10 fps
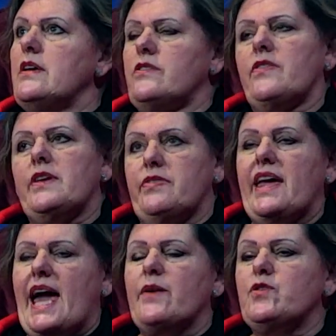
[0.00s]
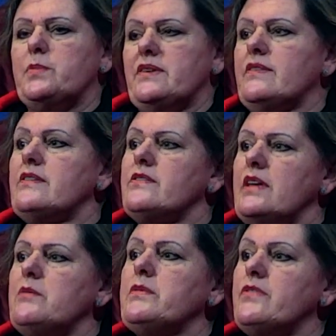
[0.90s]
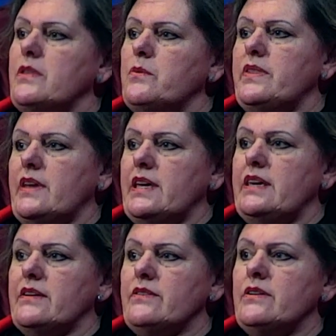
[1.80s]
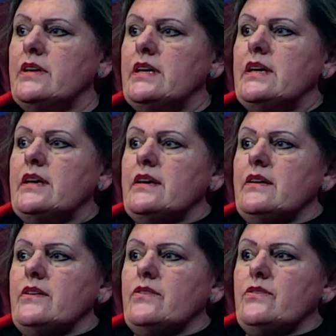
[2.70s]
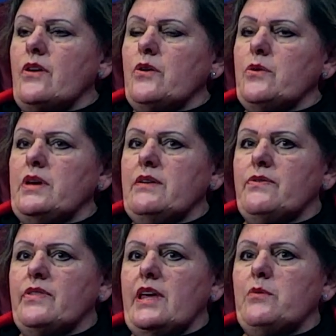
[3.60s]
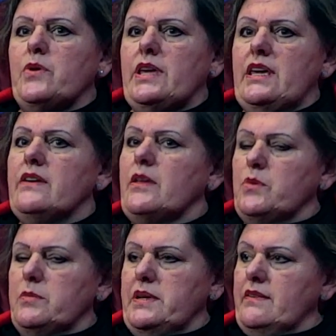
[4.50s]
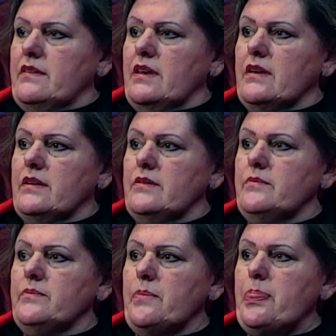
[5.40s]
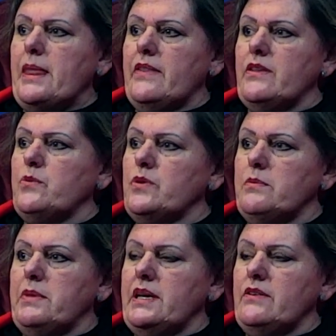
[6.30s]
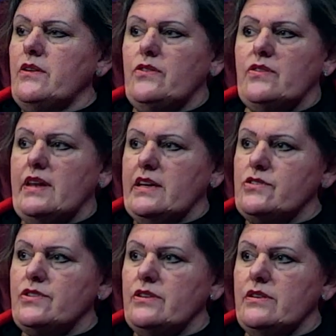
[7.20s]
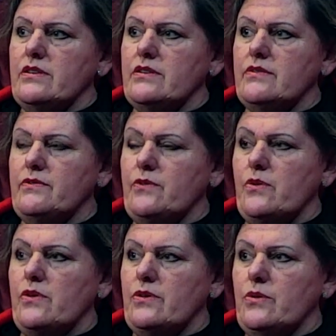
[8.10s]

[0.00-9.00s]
So they have to be 16 when they're here. So if they were here, they would have been sent home, and there would have been no selection for,